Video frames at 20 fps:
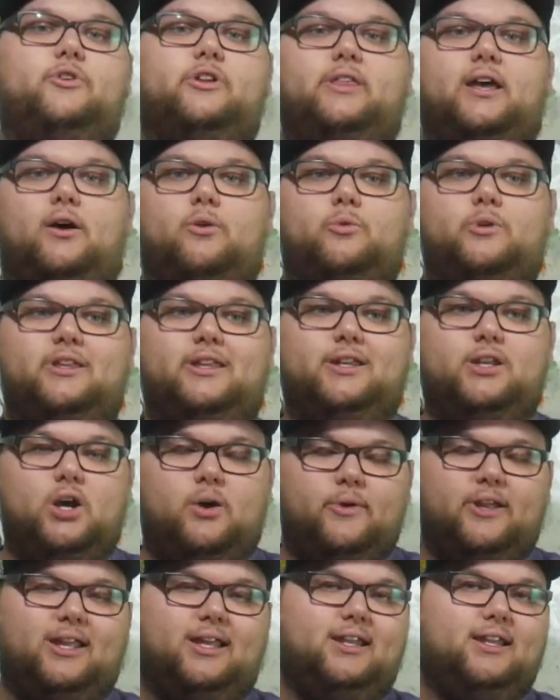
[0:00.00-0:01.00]
without really
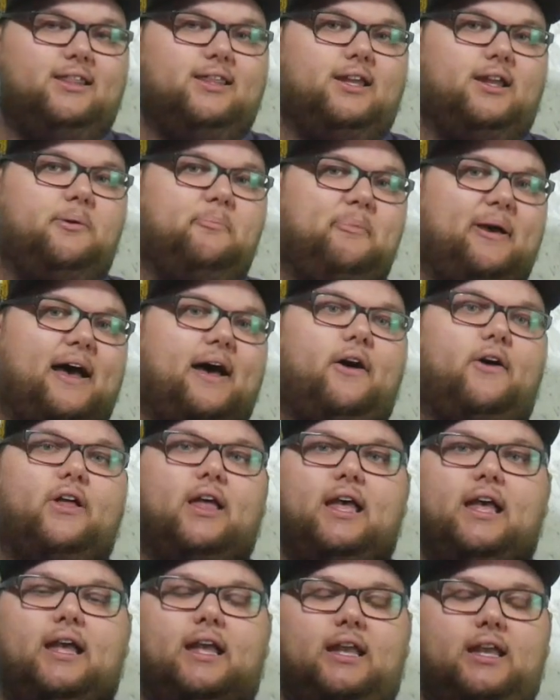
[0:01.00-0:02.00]
knowing anything about